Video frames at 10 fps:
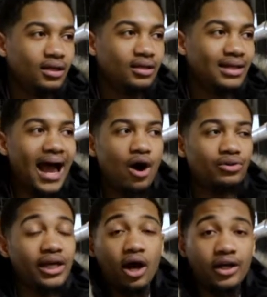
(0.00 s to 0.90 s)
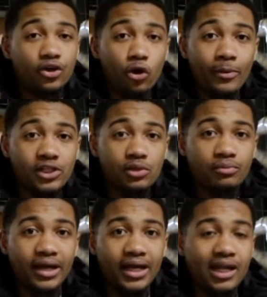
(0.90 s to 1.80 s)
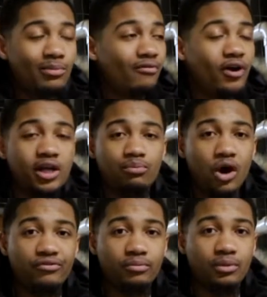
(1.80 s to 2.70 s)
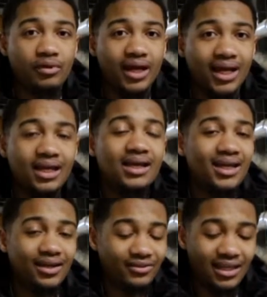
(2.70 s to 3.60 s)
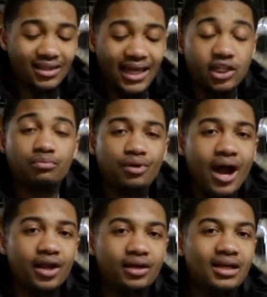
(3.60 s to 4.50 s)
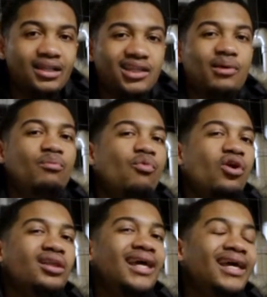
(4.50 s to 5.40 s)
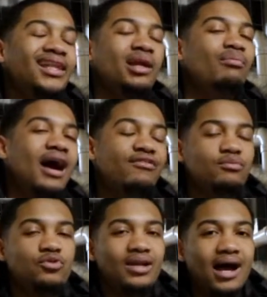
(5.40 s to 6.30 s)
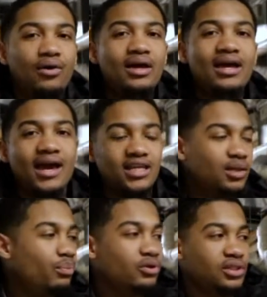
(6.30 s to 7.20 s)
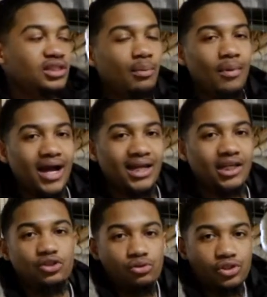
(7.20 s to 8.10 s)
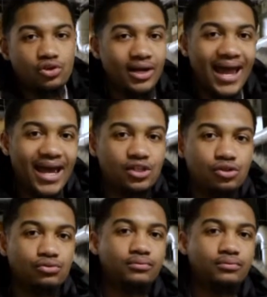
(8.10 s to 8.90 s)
now they already know about your brand. They may have already bought from your brand. And if they like your product, they're more likely to buy from you now, as opposed to somebody that you just showed an ad to.